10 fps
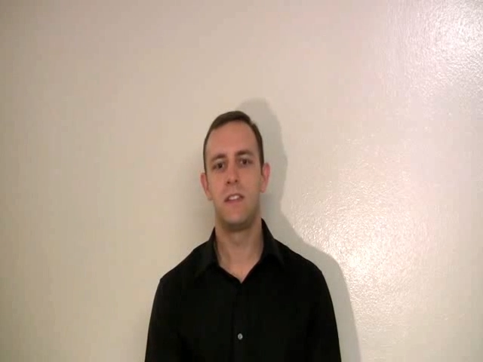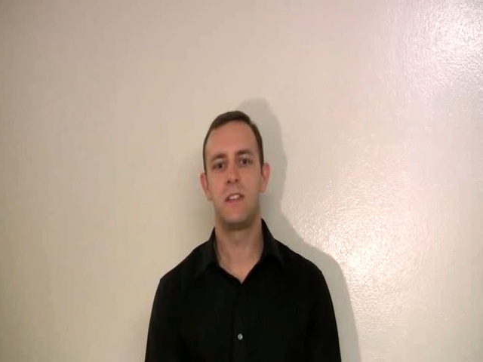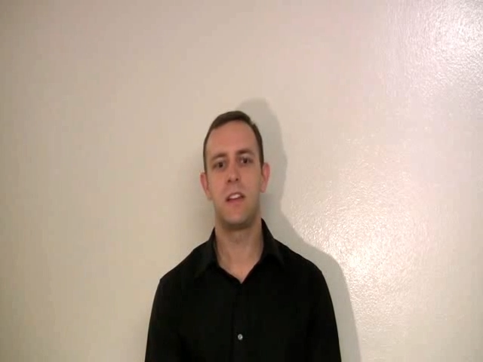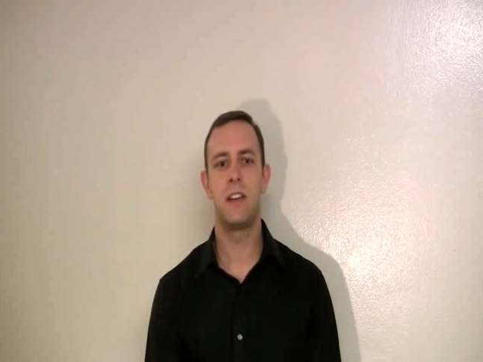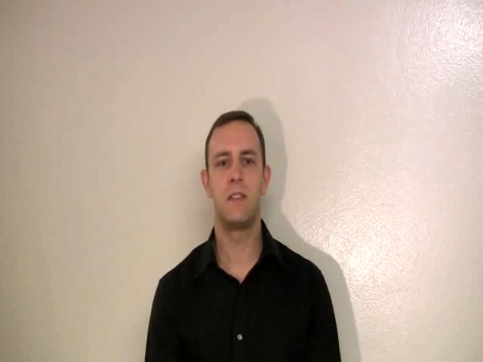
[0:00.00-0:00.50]
The
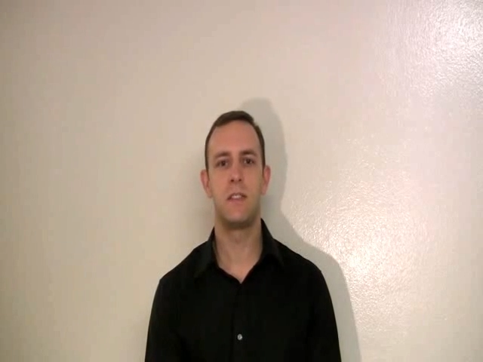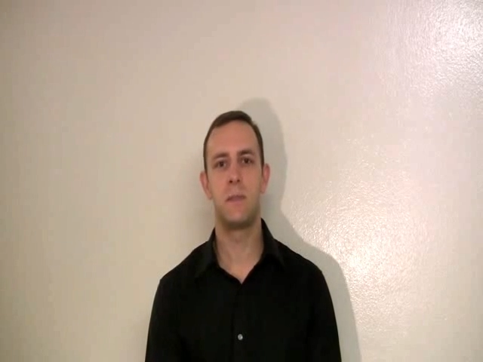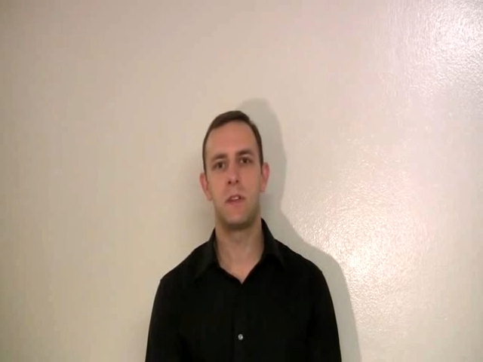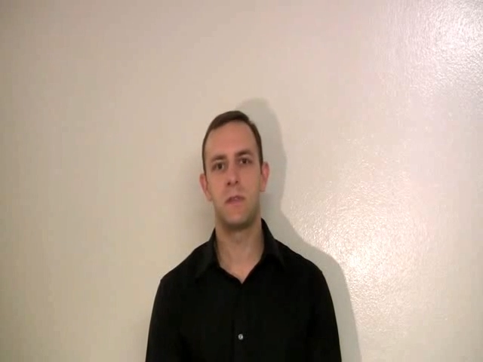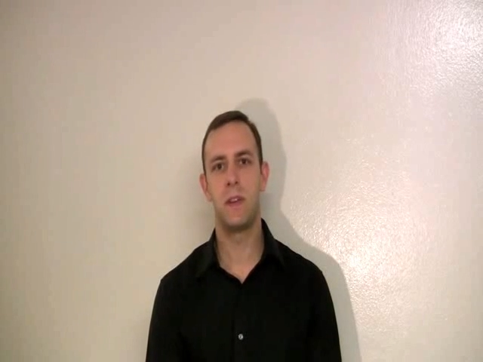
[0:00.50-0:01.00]
second
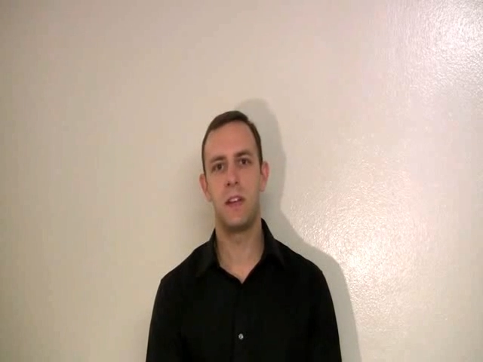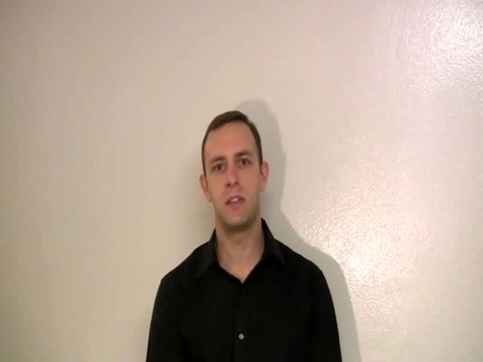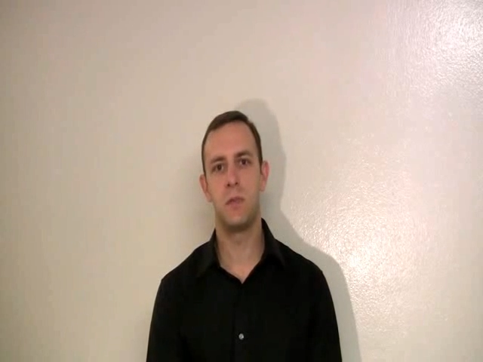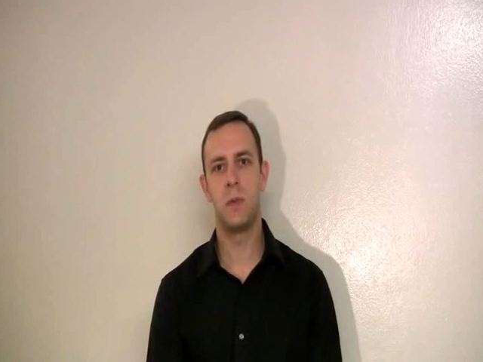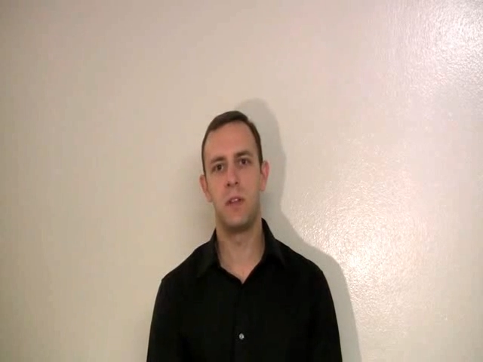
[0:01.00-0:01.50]

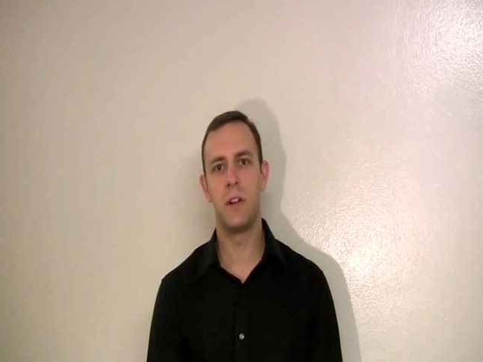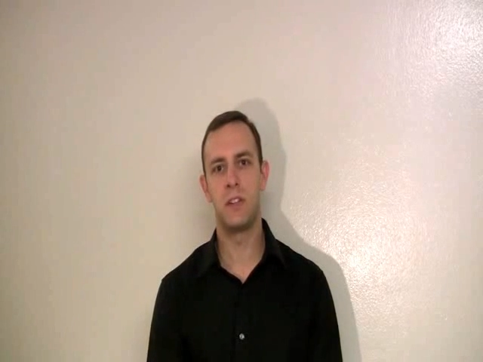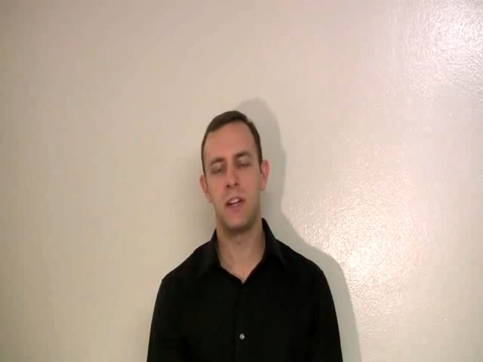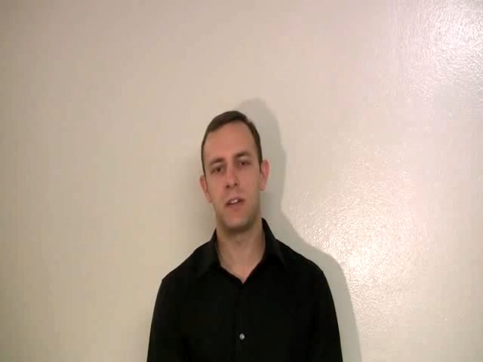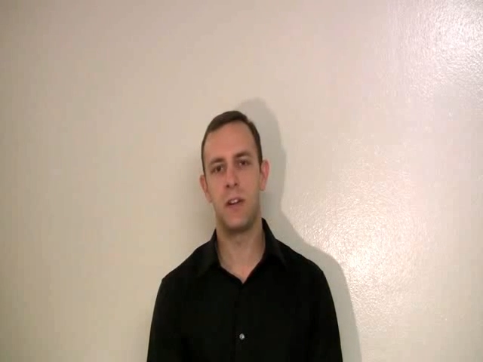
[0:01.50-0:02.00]
specification will be the
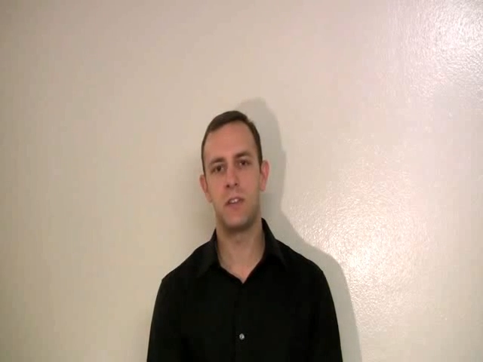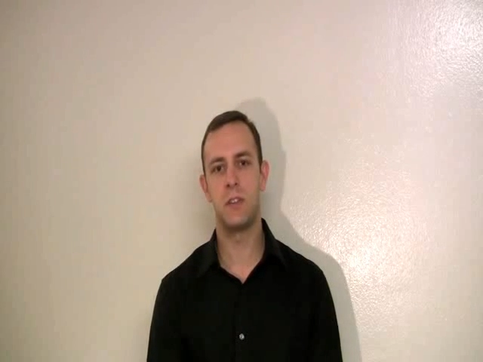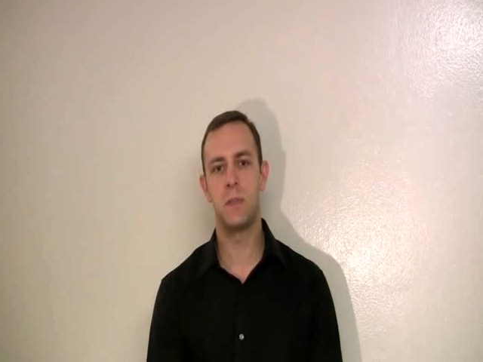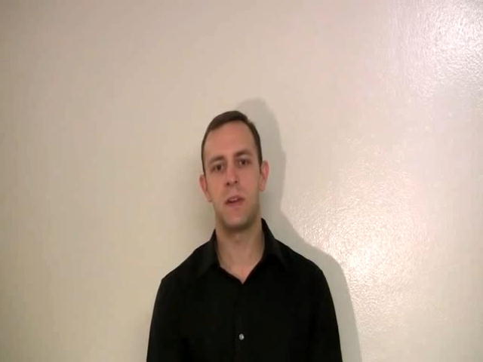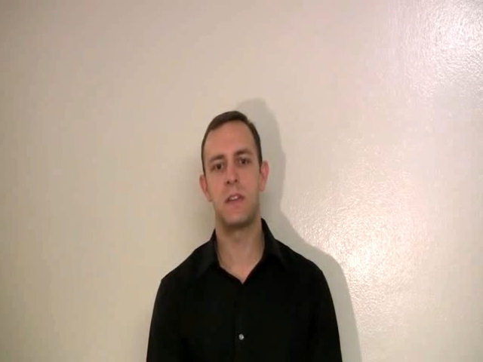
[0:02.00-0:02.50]
logic
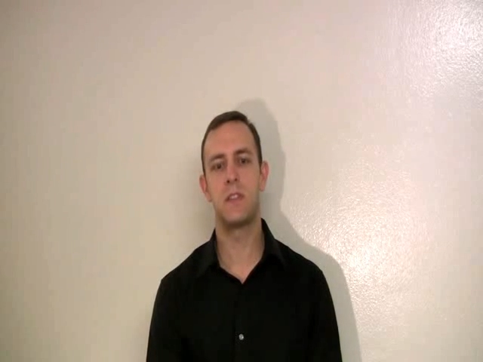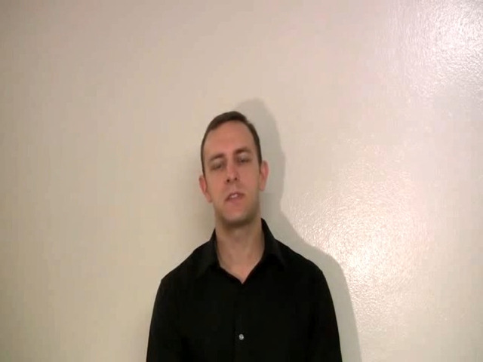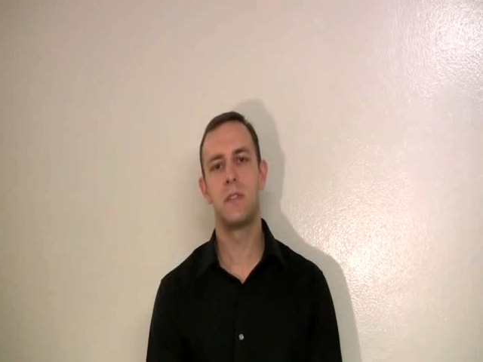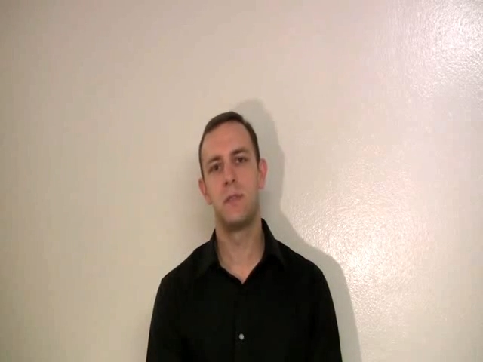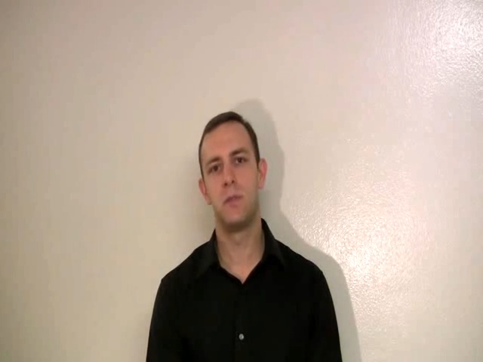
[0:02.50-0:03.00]
analyzer specs,